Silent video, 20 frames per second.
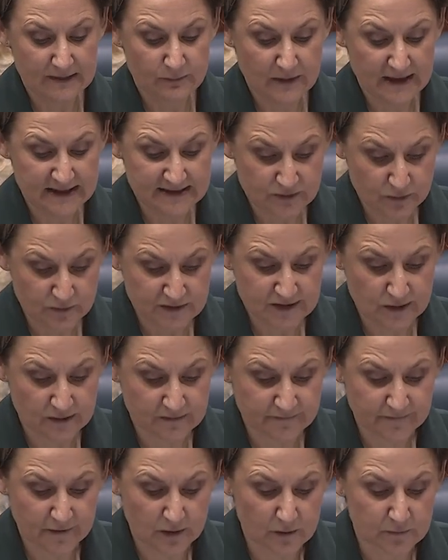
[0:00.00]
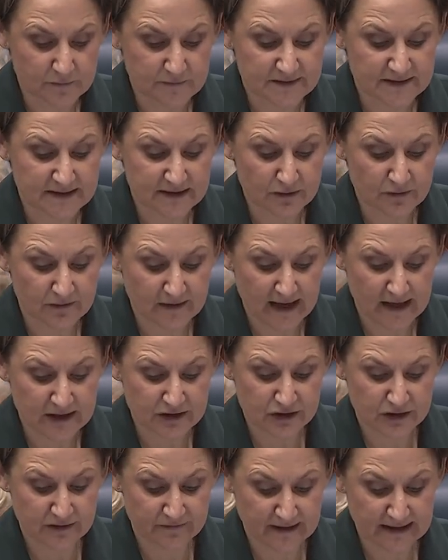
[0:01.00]
it's also involved the
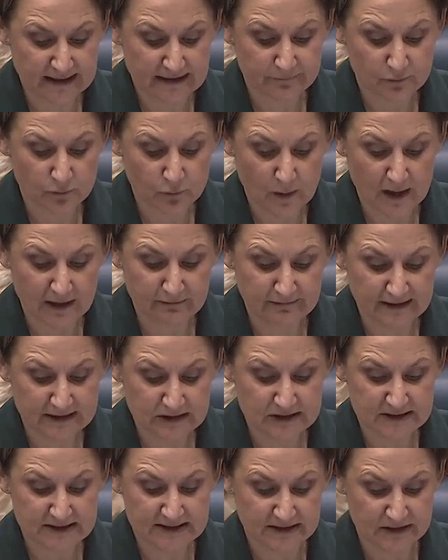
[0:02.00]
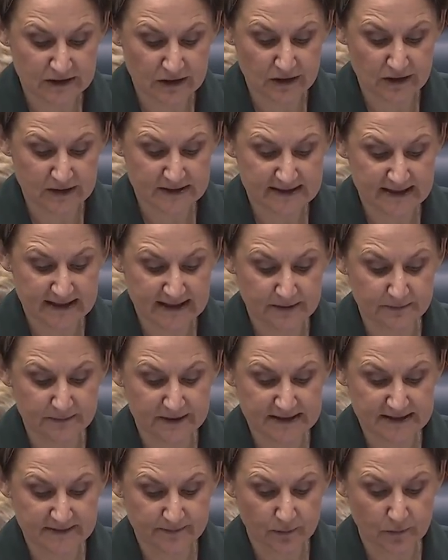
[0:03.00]
creation of a level 1 registered nurse that can
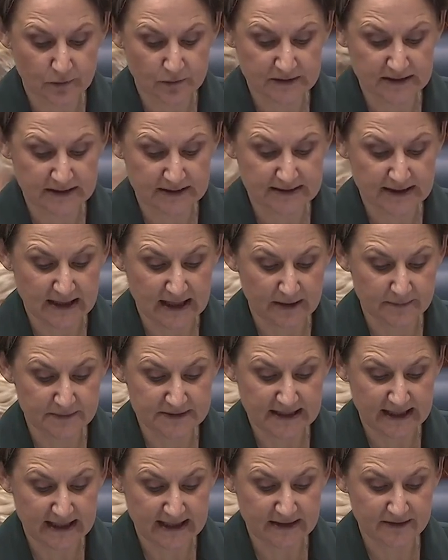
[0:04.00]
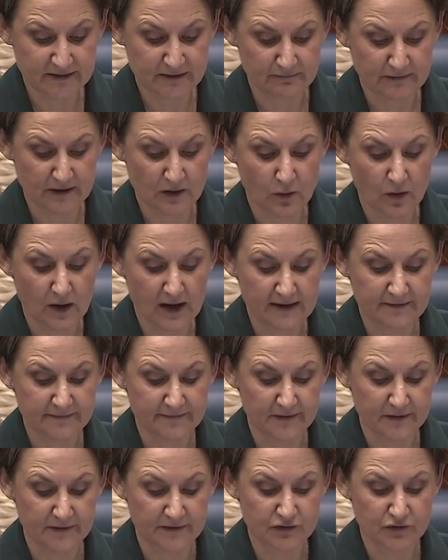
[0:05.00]
be supported to uptake the required
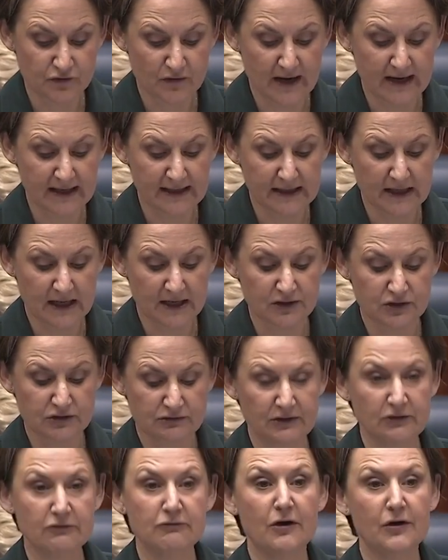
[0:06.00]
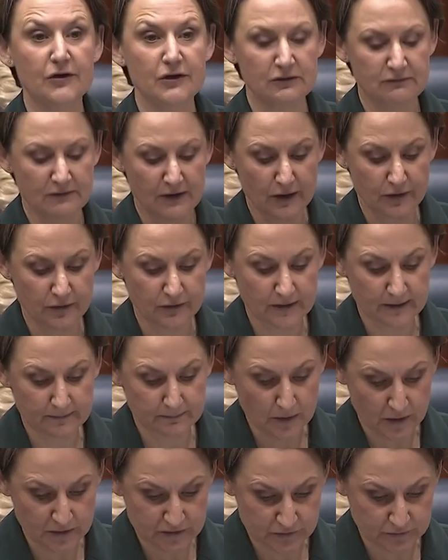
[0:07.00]
further training under a grow your own
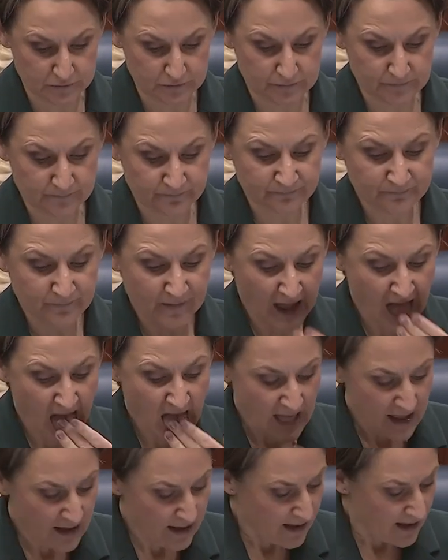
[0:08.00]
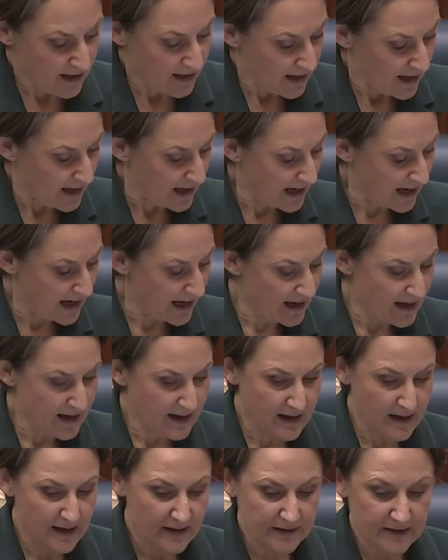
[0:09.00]
model.
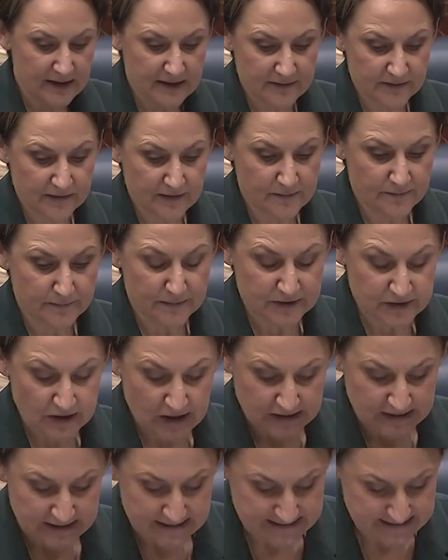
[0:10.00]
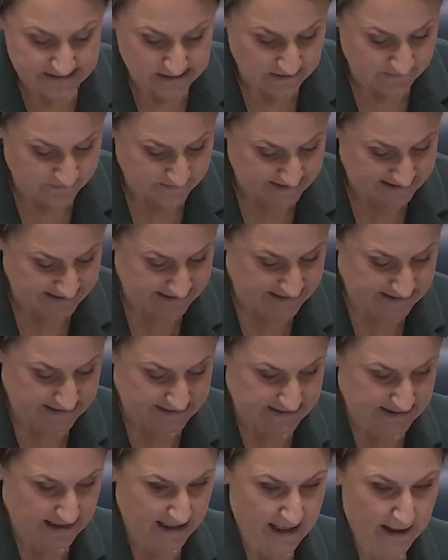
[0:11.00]
The maternity
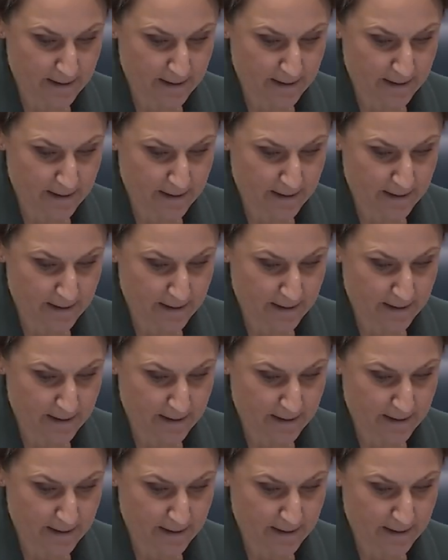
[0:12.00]
services